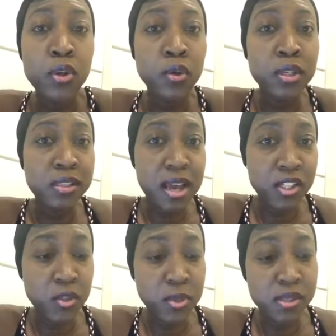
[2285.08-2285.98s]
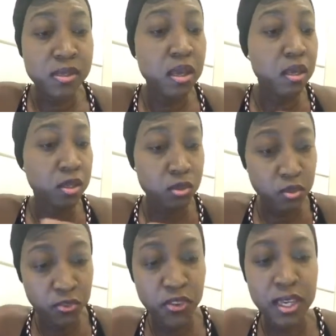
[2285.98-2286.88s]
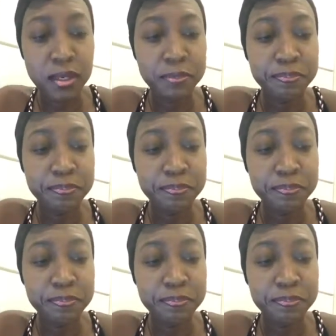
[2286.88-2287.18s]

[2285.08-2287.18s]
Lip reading: your attachments to fear.